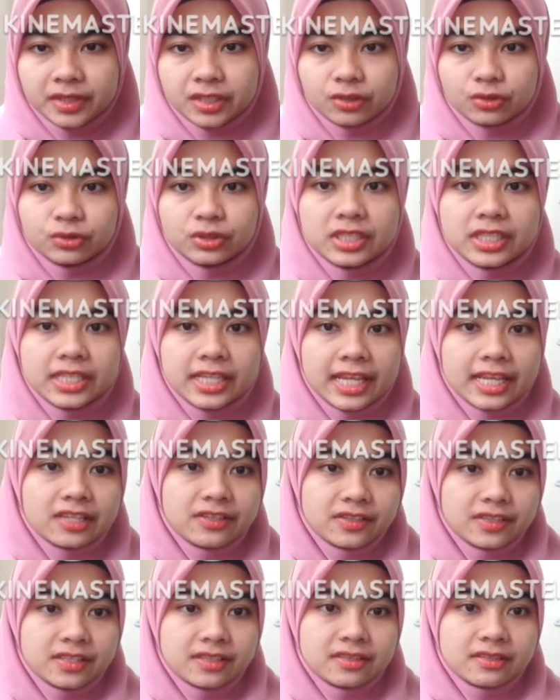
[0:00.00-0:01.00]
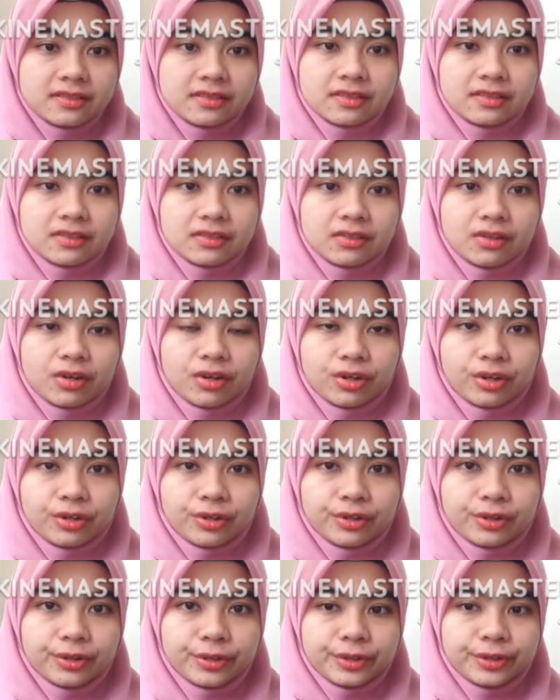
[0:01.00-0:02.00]
cooling agents
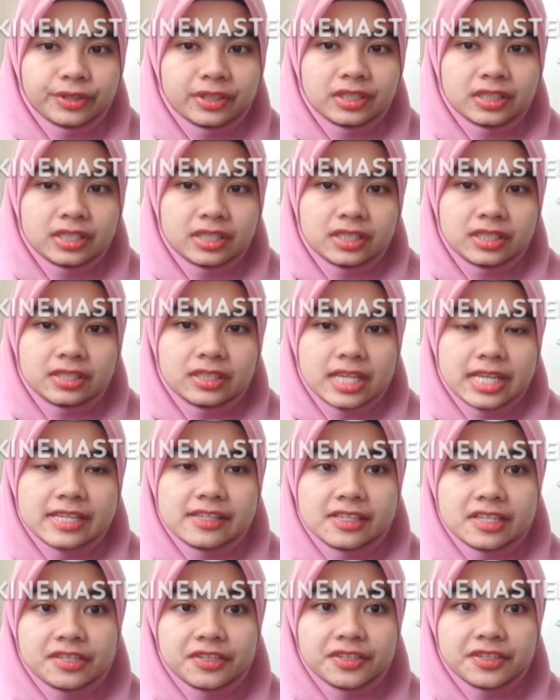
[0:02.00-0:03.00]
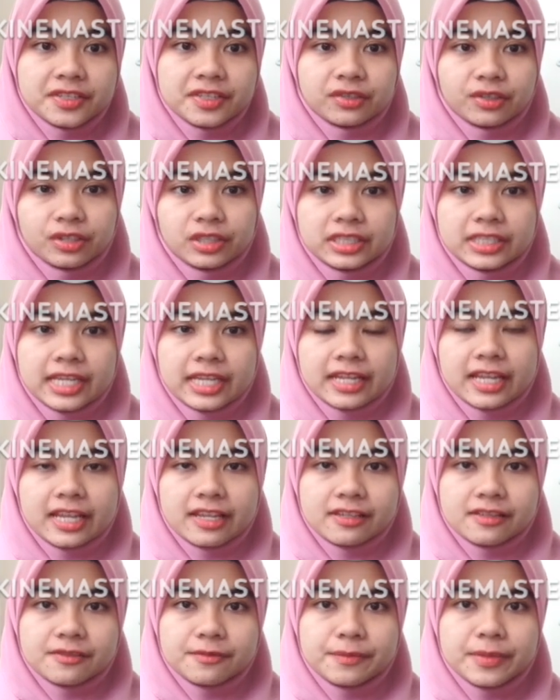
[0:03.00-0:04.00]
or essential oil that
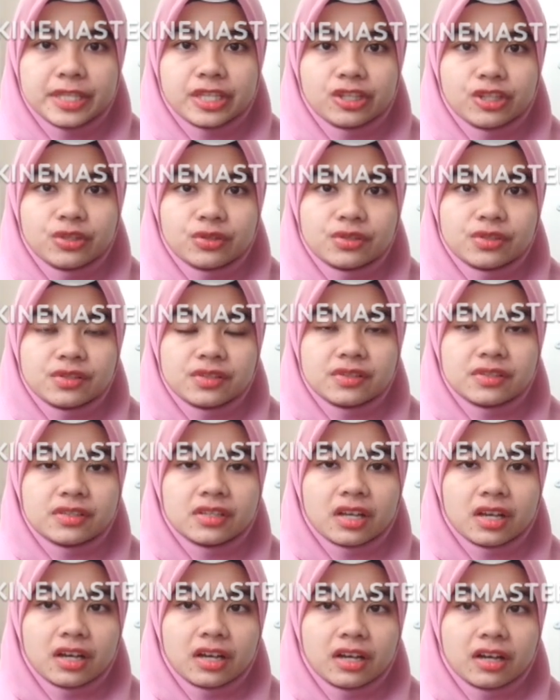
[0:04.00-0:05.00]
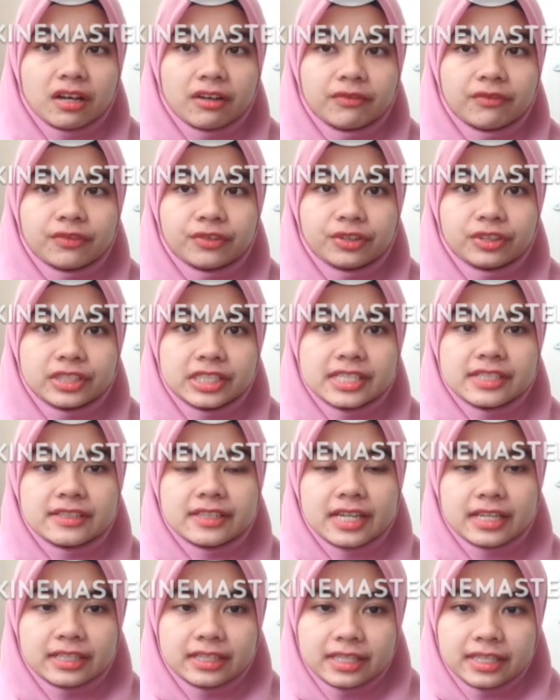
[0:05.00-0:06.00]
has been used for this
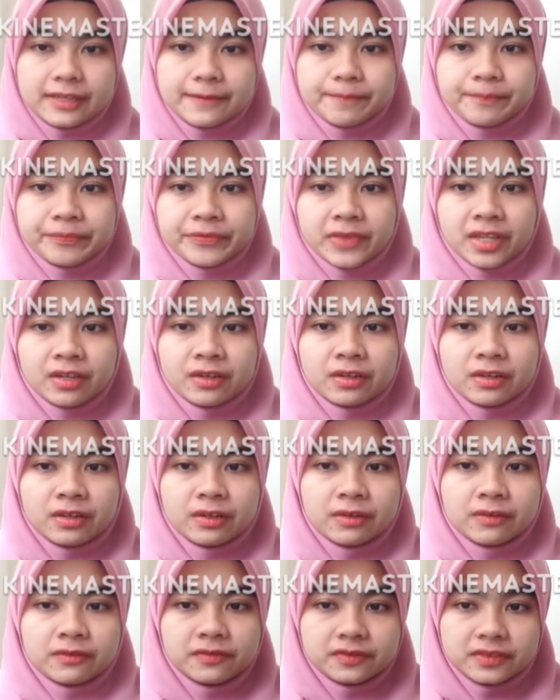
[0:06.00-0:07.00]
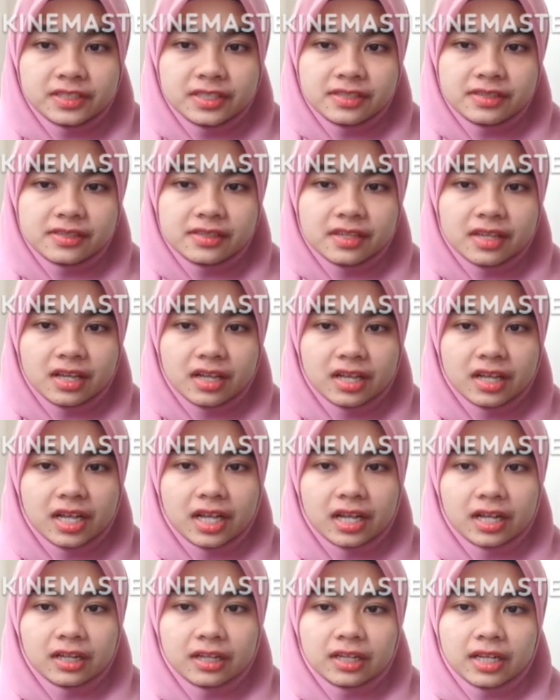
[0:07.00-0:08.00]
study. First,
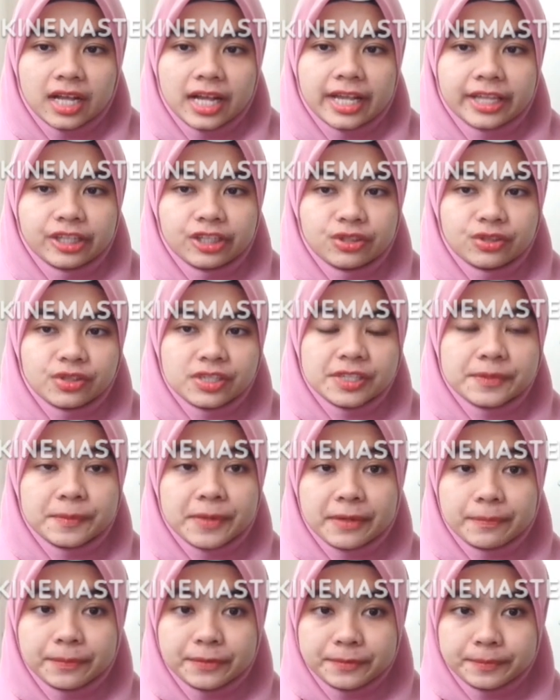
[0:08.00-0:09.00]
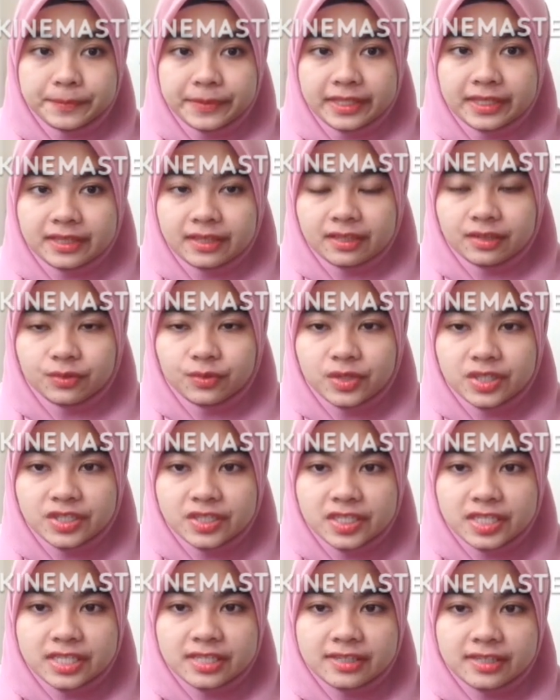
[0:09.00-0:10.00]
I use peppermint,
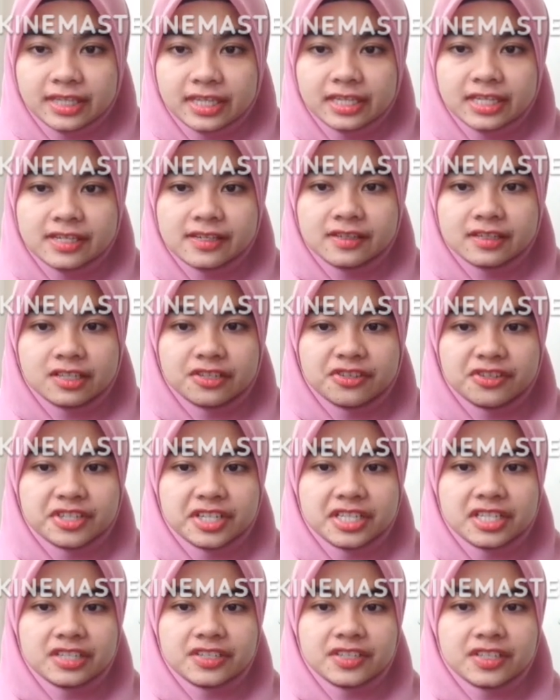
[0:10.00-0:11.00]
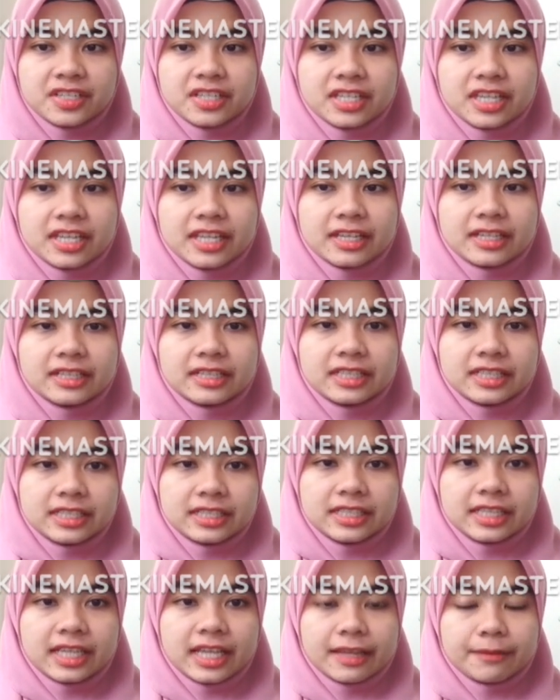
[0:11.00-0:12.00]
it is a traditionally
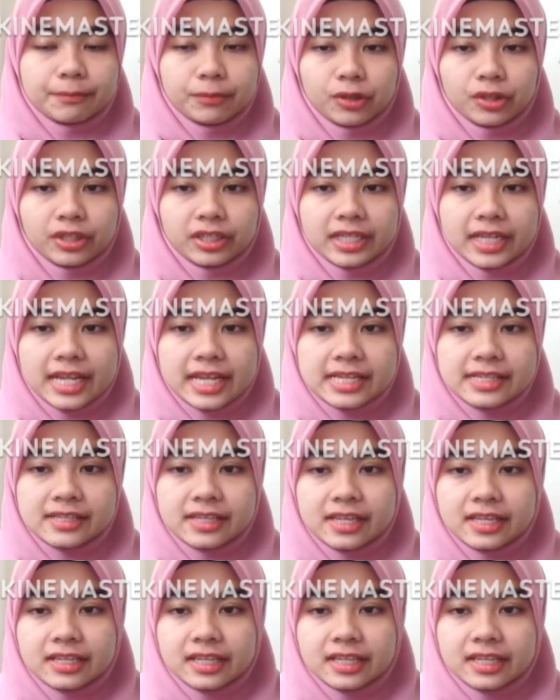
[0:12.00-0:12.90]
employed as an